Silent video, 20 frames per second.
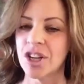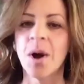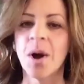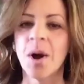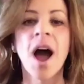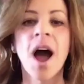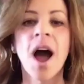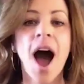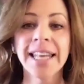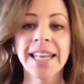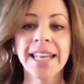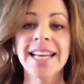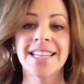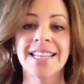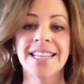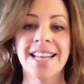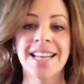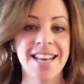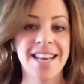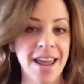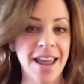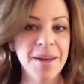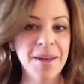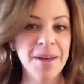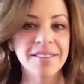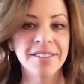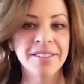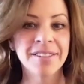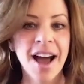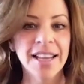So I like to
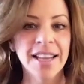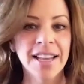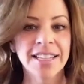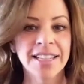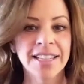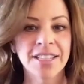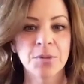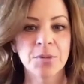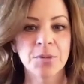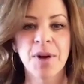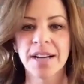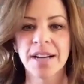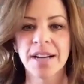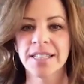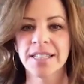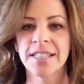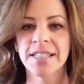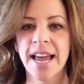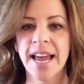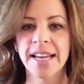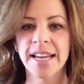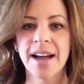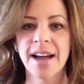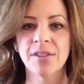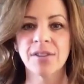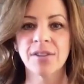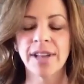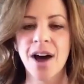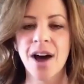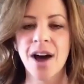name it. I like to practice saying it out